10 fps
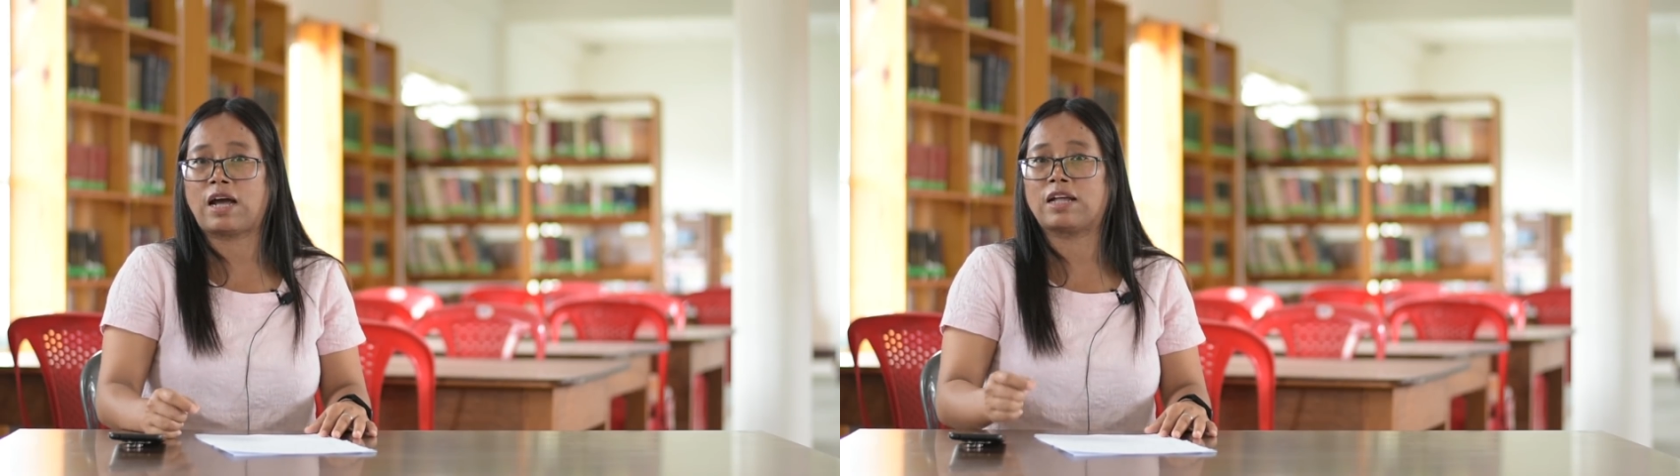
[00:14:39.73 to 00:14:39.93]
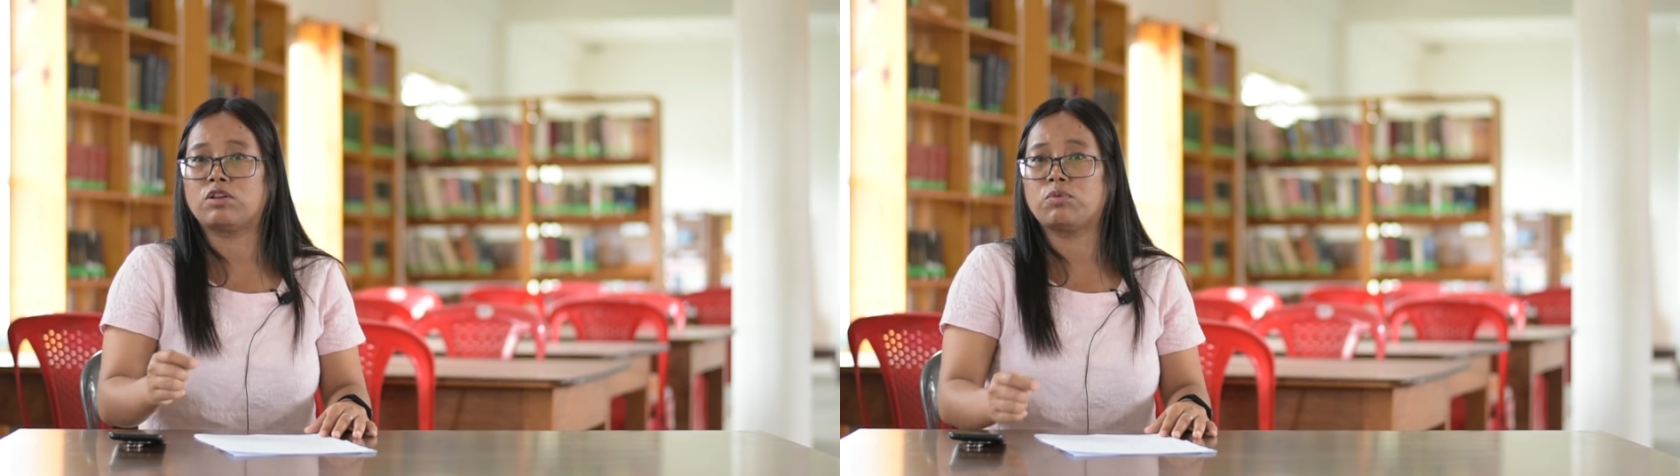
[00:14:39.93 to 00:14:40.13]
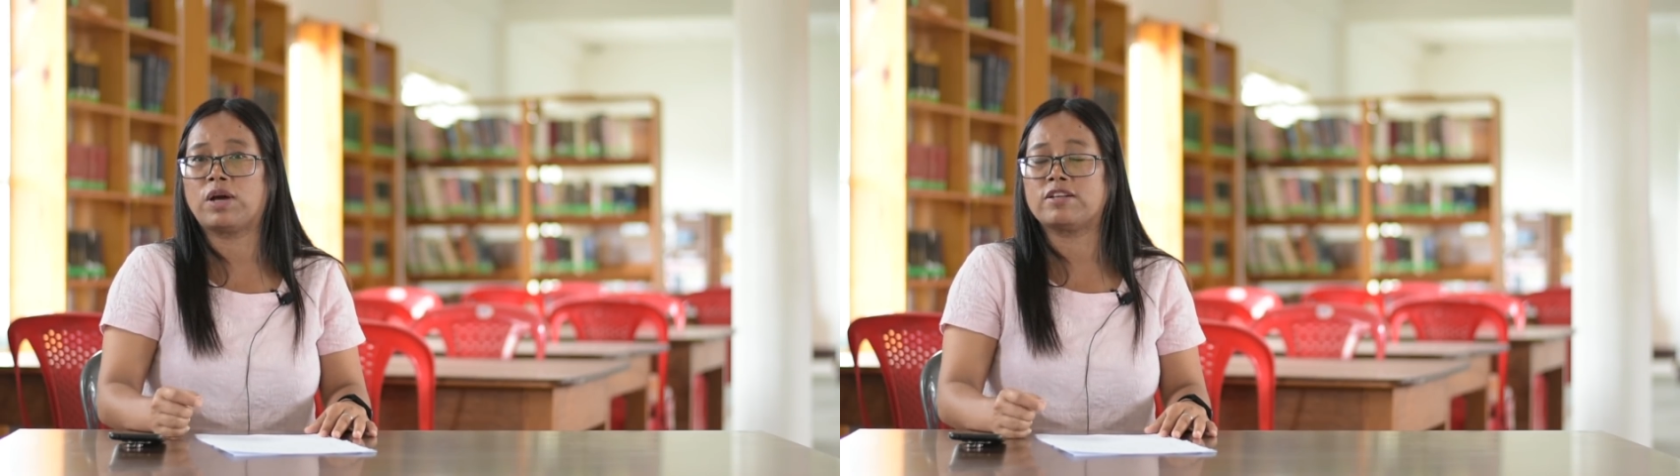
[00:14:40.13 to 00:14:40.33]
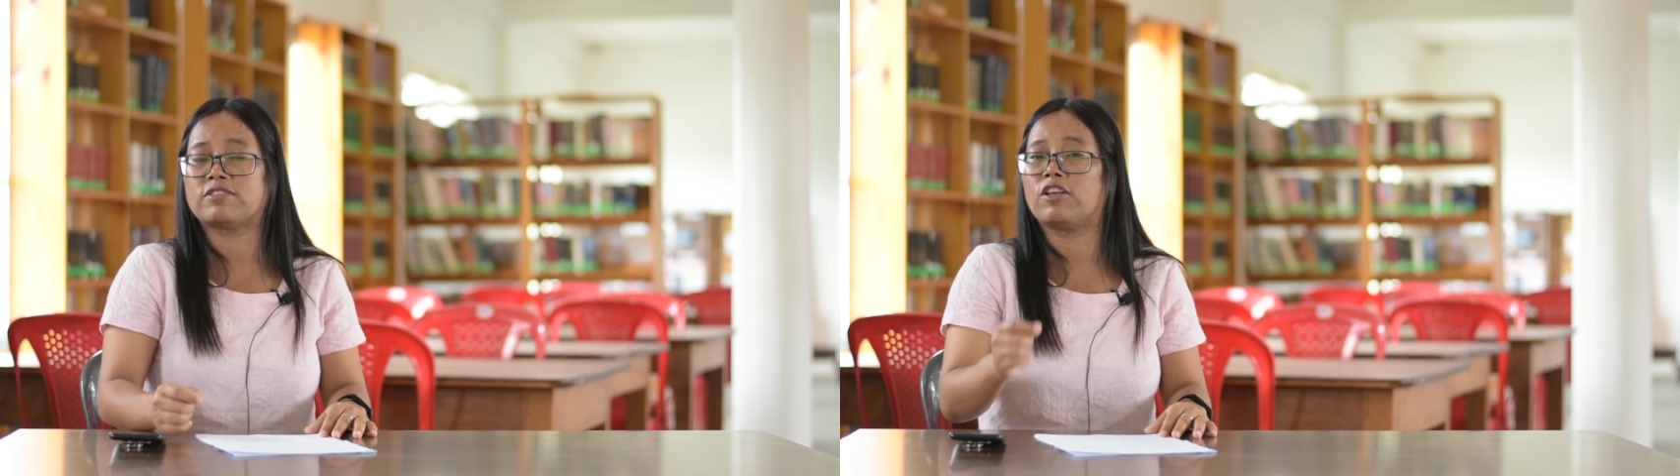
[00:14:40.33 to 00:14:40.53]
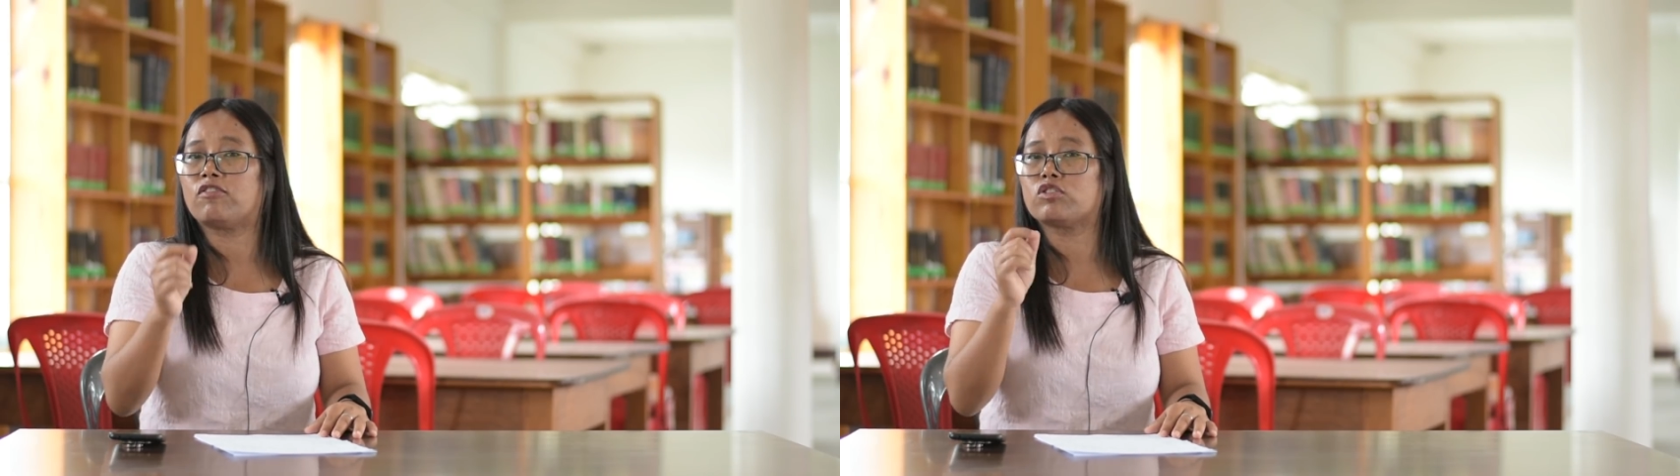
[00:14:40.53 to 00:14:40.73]

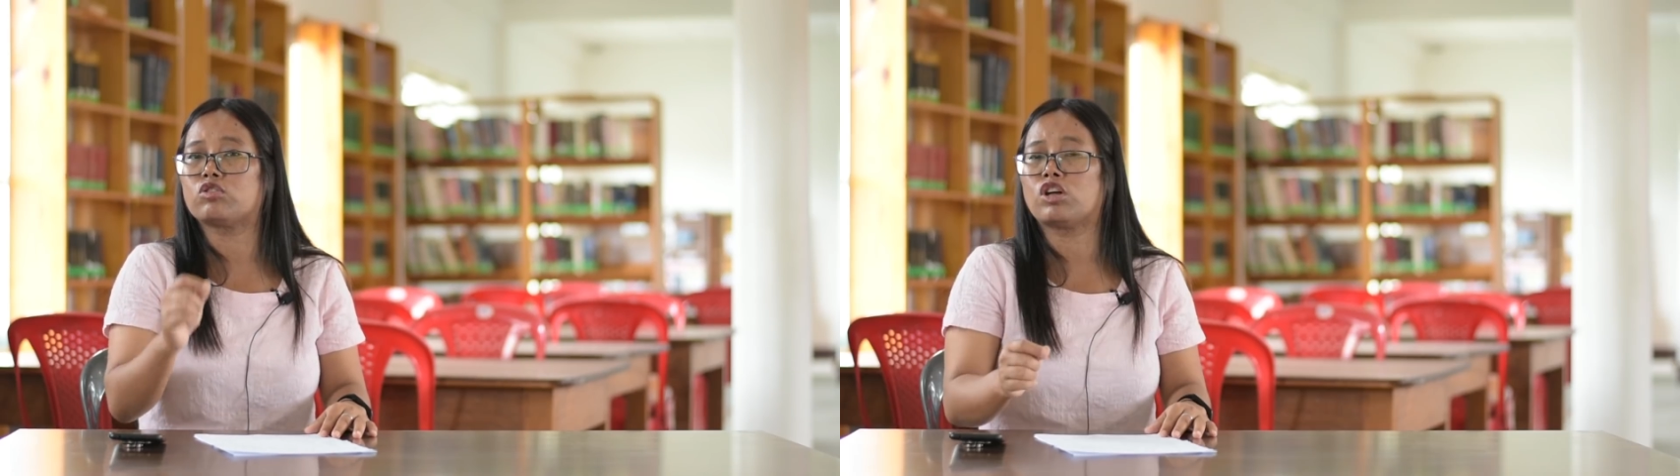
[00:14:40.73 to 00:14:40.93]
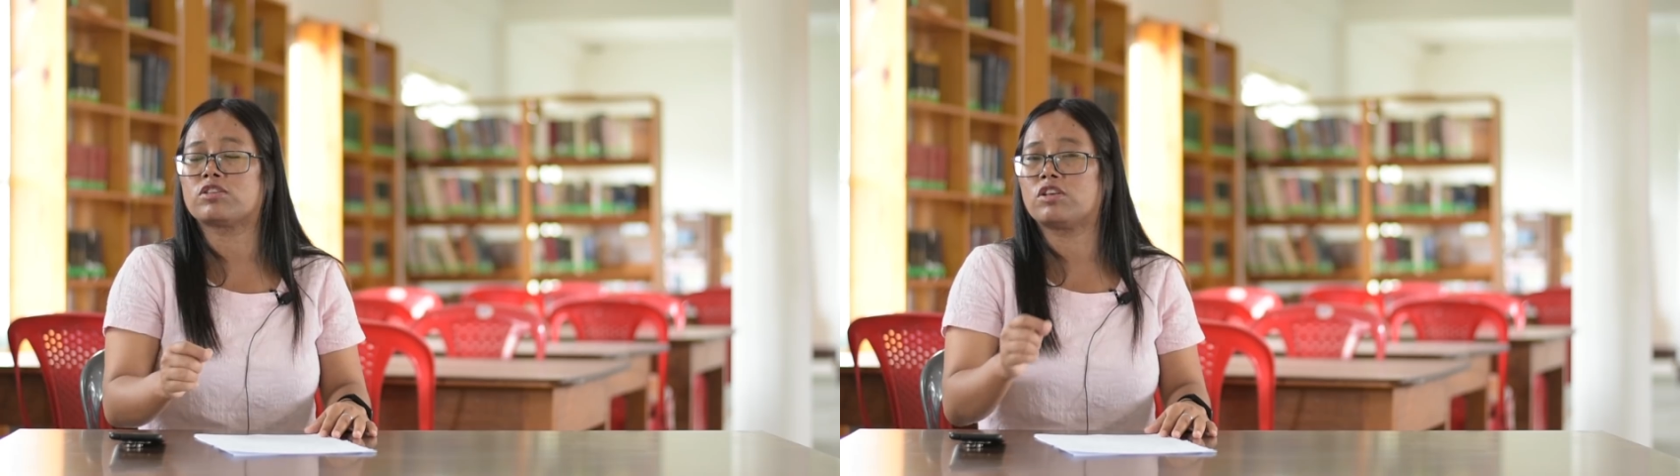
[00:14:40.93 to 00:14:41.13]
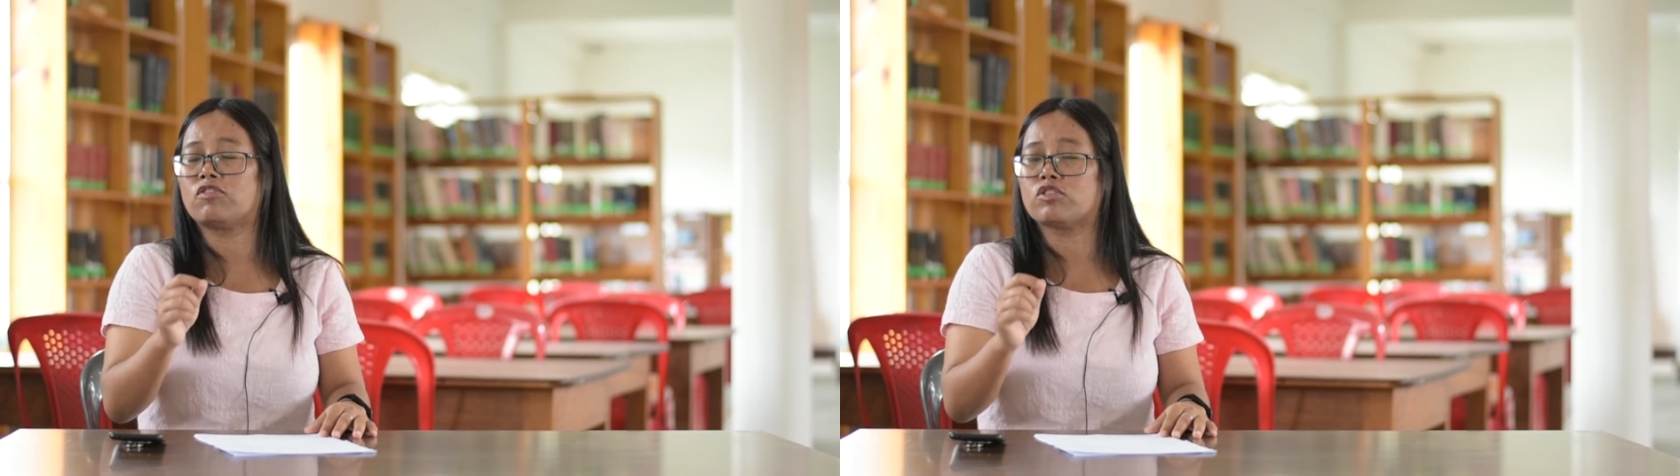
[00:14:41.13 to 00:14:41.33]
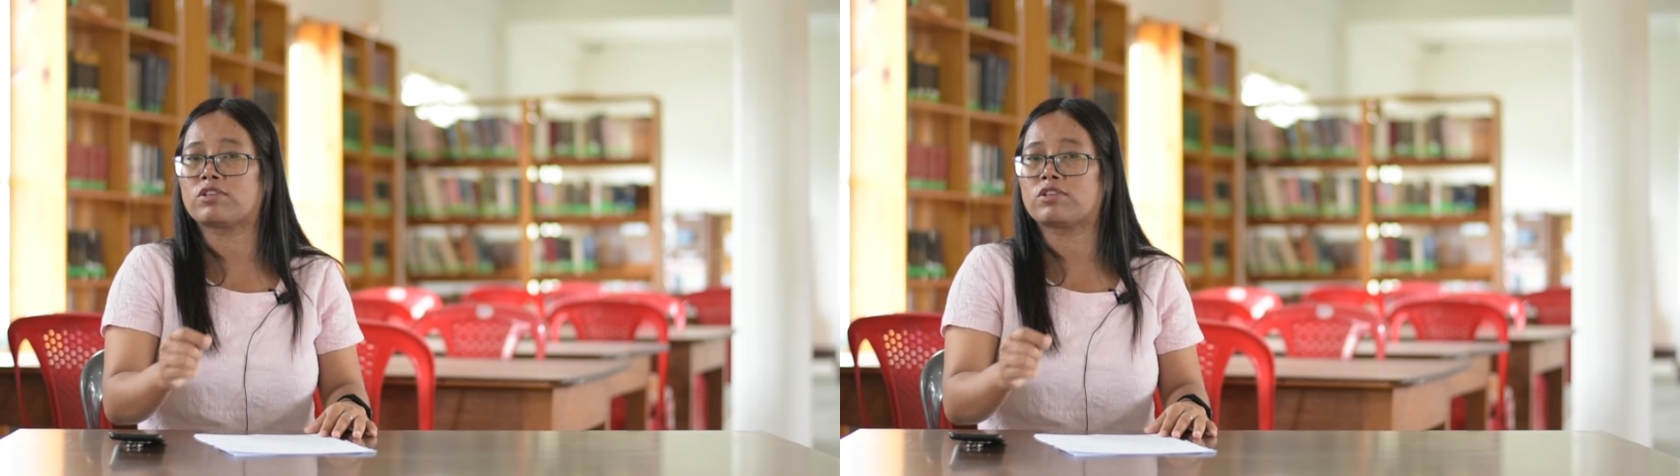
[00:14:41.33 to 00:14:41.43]
Otherwise, if you